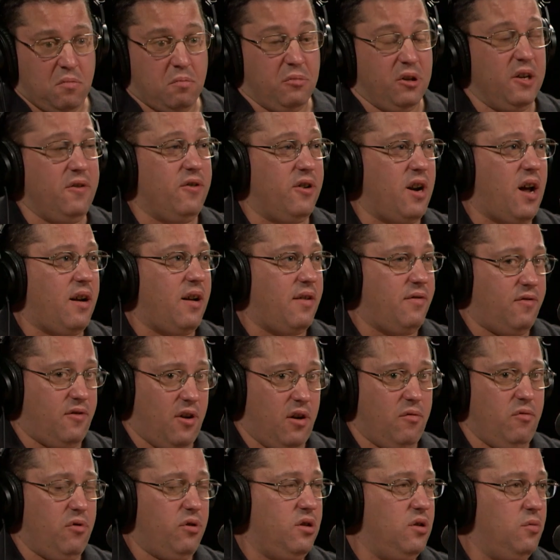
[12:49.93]
Believe it or not, I've
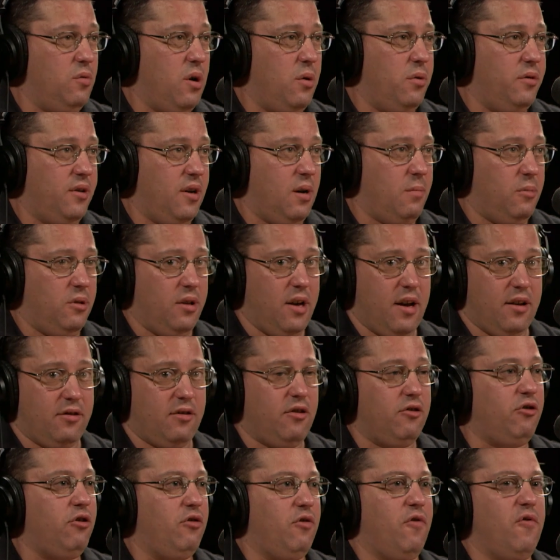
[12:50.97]
done really well with the
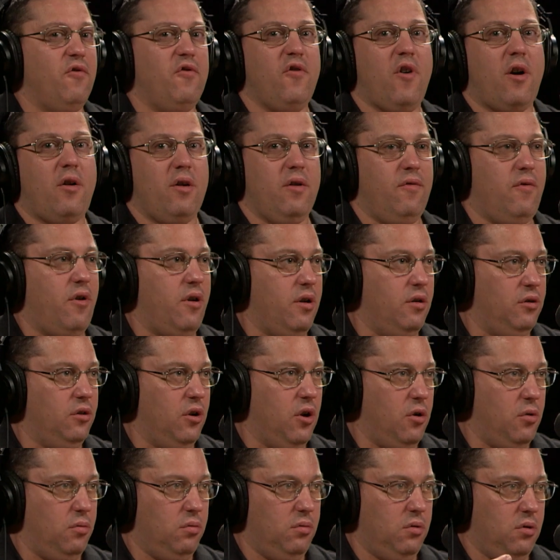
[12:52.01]
MLS. It's just very, very
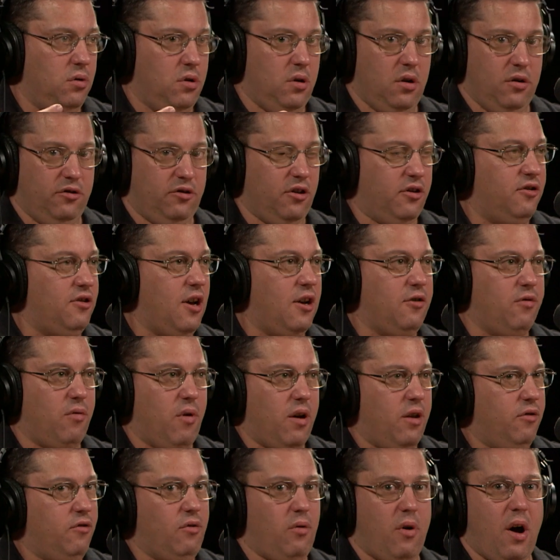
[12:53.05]
low success
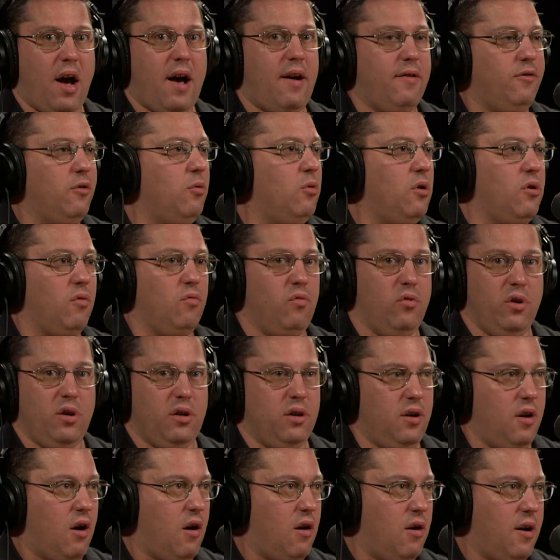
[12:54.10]
rate. So I had to work
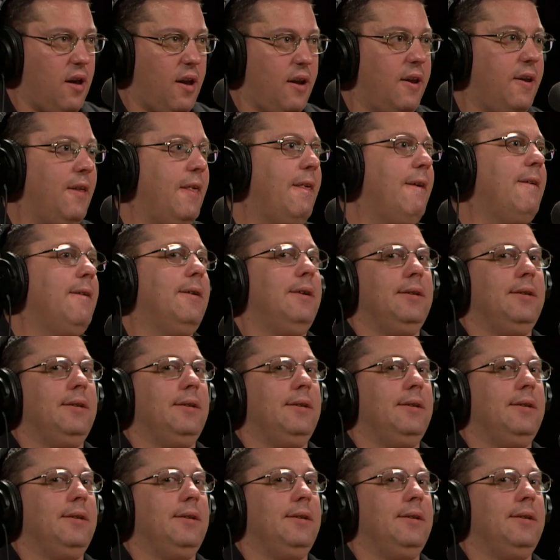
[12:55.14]
really hard at it.